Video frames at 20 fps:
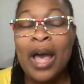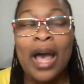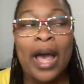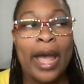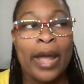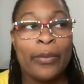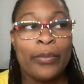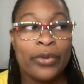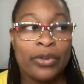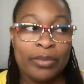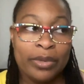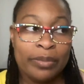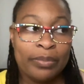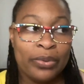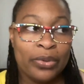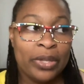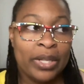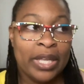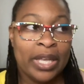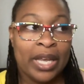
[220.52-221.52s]
I will be
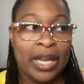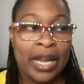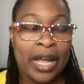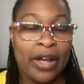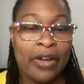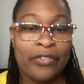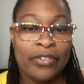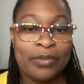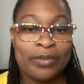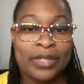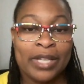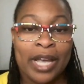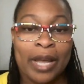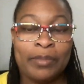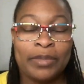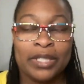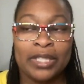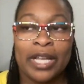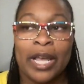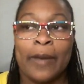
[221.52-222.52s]
pulling it out from time
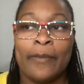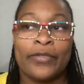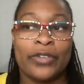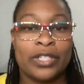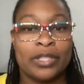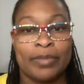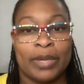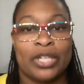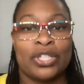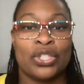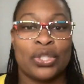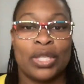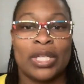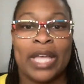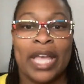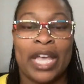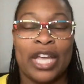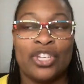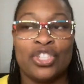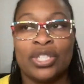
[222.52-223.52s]
to time for special
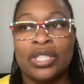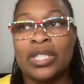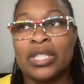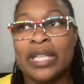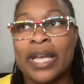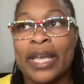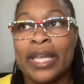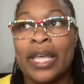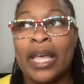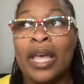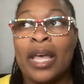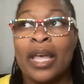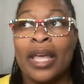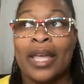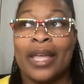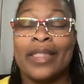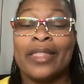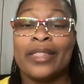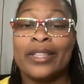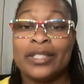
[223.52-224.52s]
occasions. Like
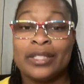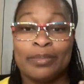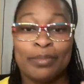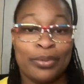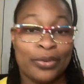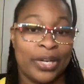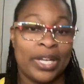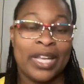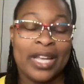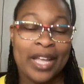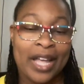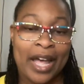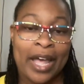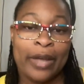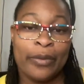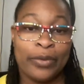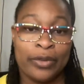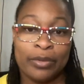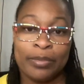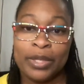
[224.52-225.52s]
in the spring, I
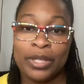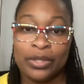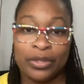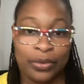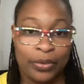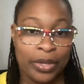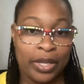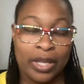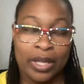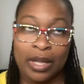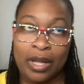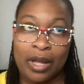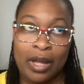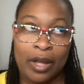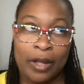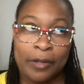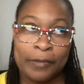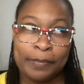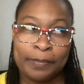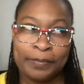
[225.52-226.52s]
will be doing
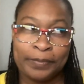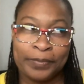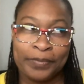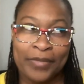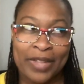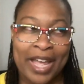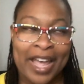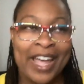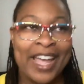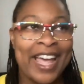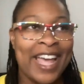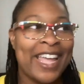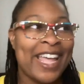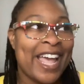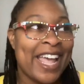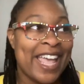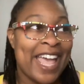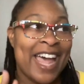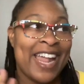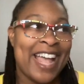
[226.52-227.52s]
um I, I,
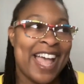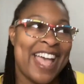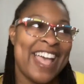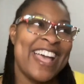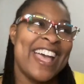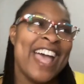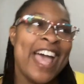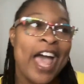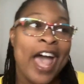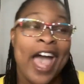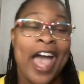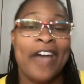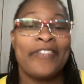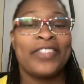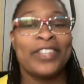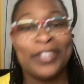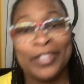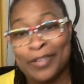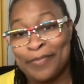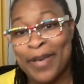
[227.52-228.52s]
can't, I have
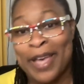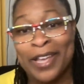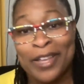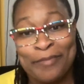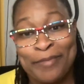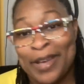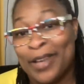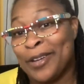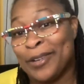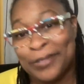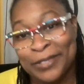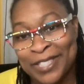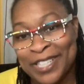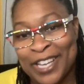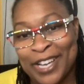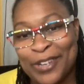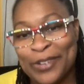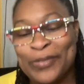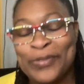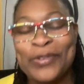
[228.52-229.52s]
to look back at my own
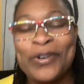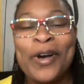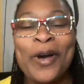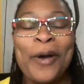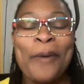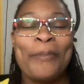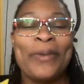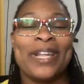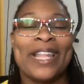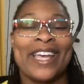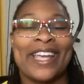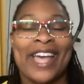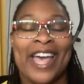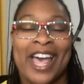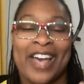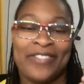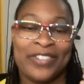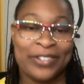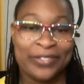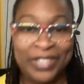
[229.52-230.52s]
schedule, but like I
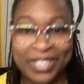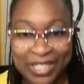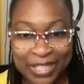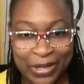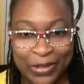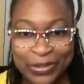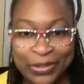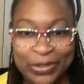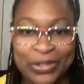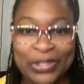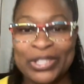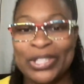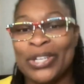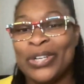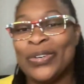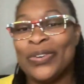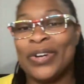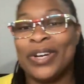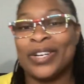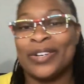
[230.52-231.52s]
have a read local
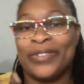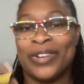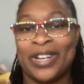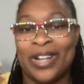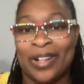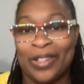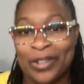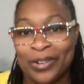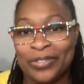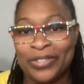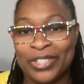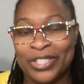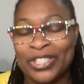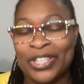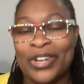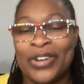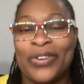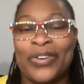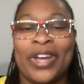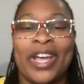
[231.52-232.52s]
show and a read all over
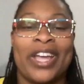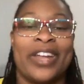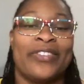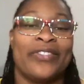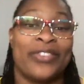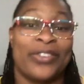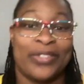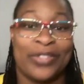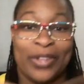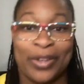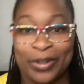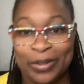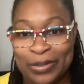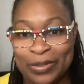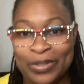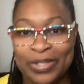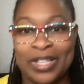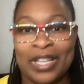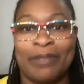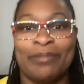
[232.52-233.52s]
show. And for
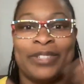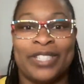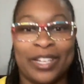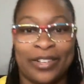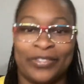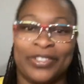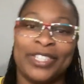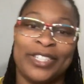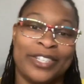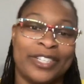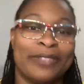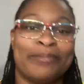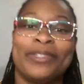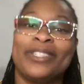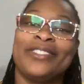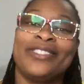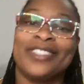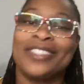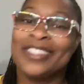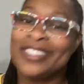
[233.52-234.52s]
those, I'm definitely going to be
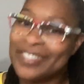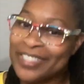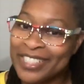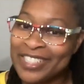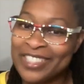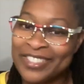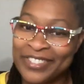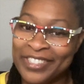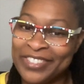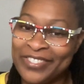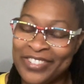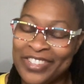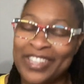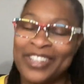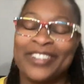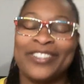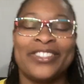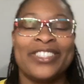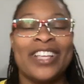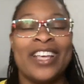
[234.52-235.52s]
using the green screen for
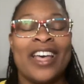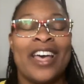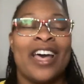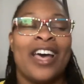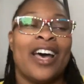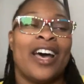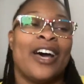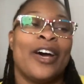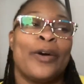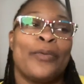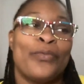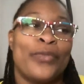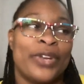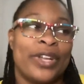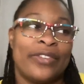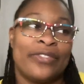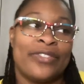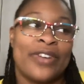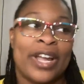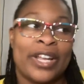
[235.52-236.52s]
those. Um,
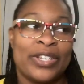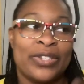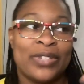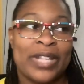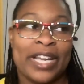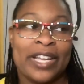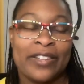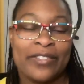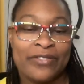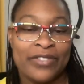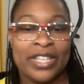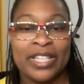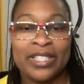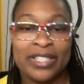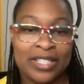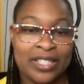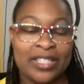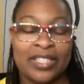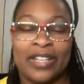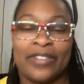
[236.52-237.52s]
whenever I do like events
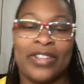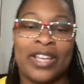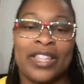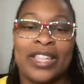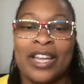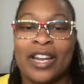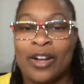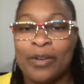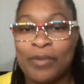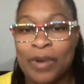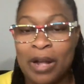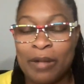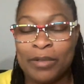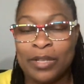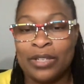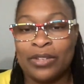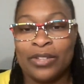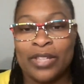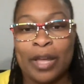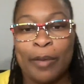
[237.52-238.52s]
and stuff like that, I'll probably
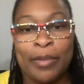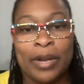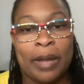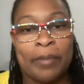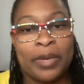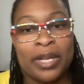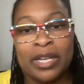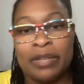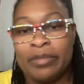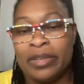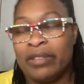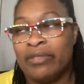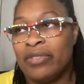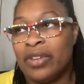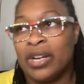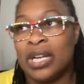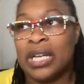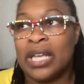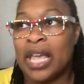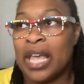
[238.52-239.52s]
do that, but I'm going to be
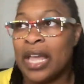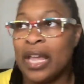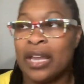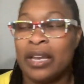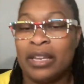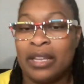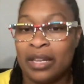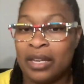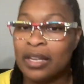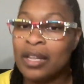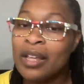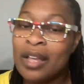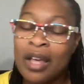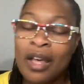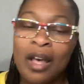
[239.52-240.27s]
very candid.